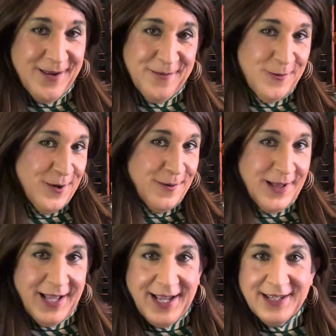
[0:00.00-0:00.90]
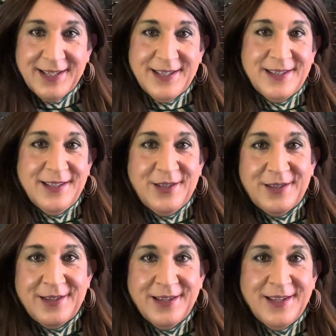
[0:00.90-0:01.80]
We're relaxed.
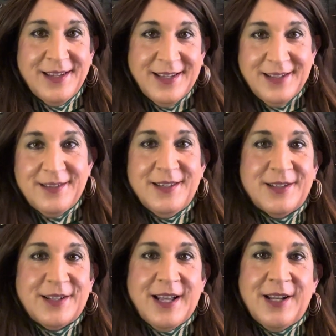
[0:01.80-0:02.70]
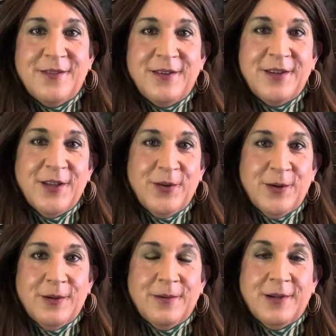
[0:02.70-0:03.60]
It's just kind of
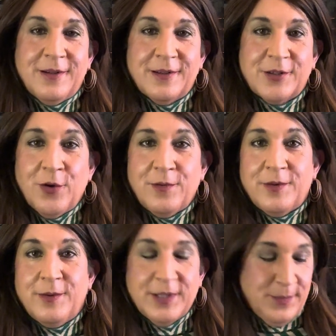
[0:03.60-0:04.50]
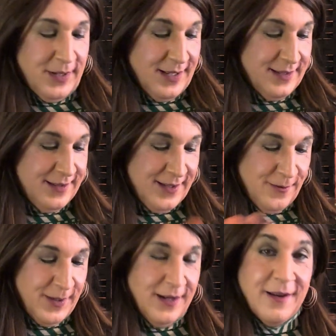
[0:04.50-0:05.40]
another COVID response that
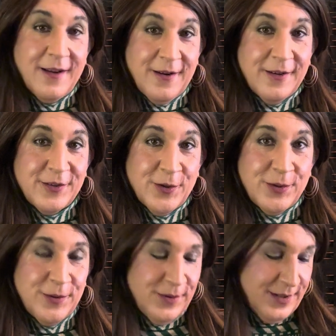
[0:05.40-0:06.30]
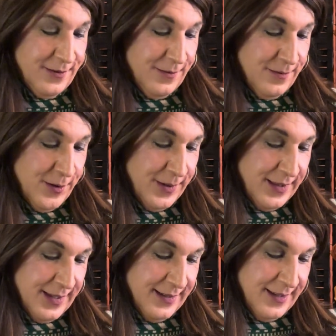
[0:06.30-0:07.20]
we are so used to doing
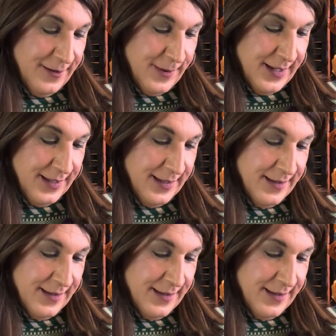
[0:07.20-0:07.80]
things these days.